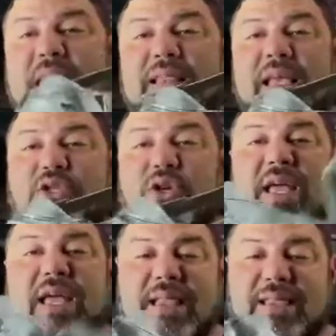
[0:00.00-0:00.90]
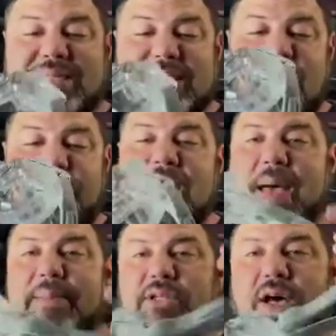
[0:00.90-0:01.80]
these. You can get this set up in
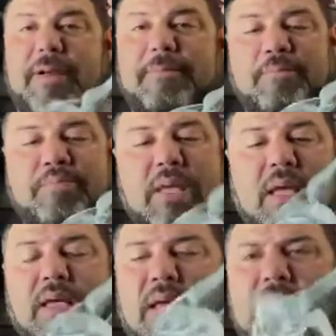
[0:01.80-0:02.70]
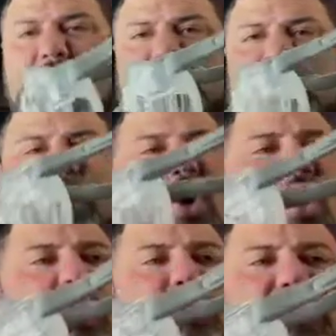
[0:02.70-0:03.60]
Amazon. I think the
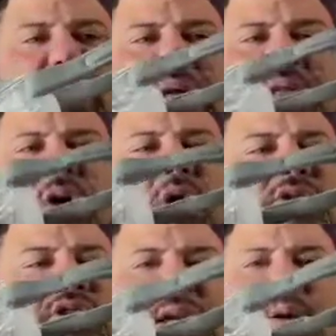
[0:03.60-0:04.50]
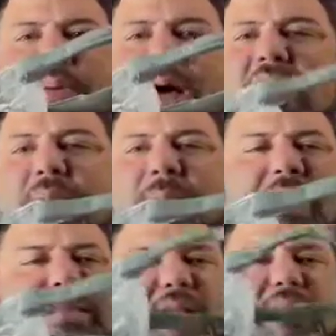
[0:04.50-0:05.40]
whole set will probably come
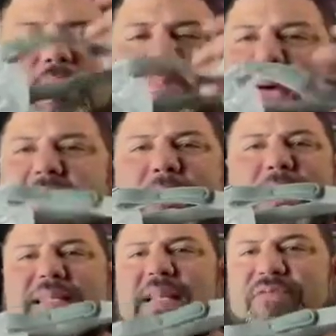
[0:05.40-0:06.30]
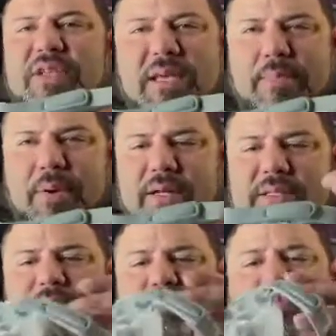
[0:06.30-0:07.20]
out. The headband is like
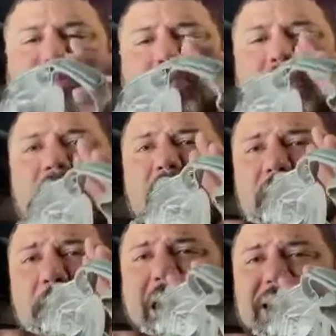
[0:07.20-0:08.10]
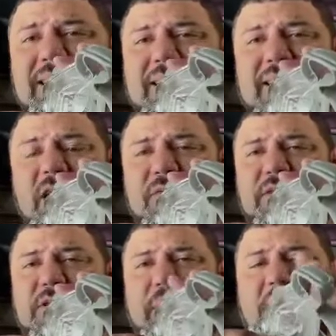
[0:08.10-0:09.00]
$15. The mask itself
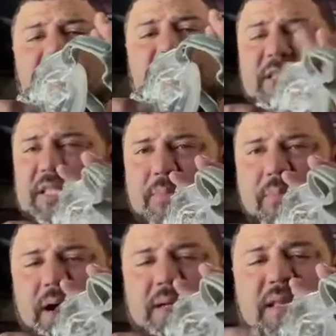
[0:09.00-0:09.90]
is about $15.